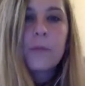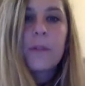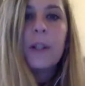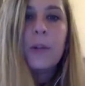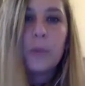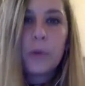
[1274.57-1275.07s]

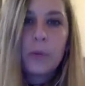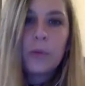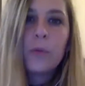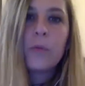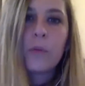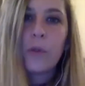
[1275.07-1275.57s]
freedom
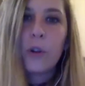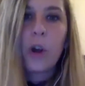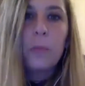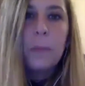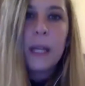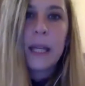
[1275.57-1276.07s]
to
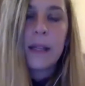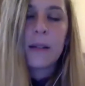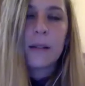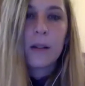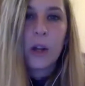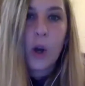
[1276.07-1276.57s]
not being
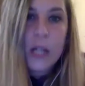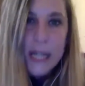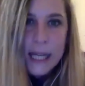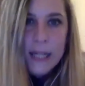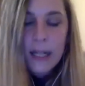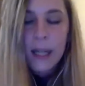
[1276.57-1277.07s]
locked
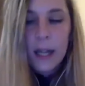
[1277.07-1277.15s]
in.